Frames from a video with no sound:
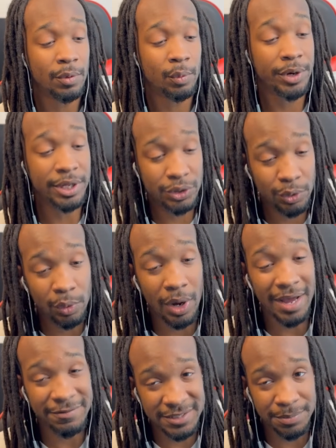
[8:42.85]
we do
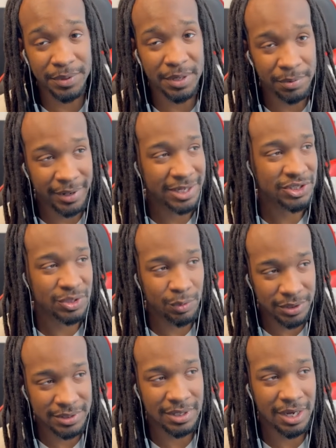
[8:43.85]
have some people that she
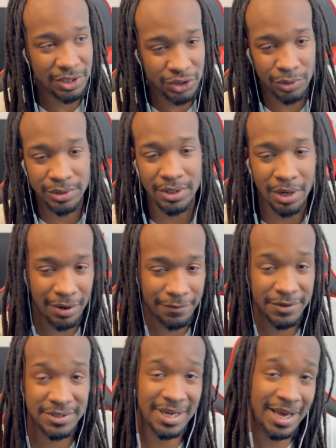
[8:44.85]
wants to usher into
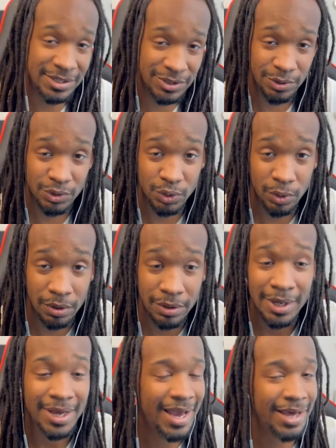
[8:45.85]
office as
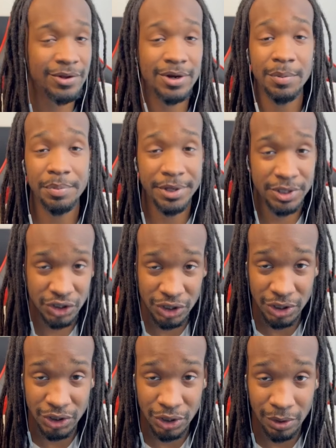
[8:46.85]
usual, and they're complete
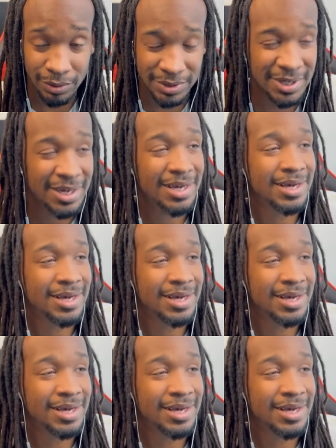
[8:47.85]
shit shows.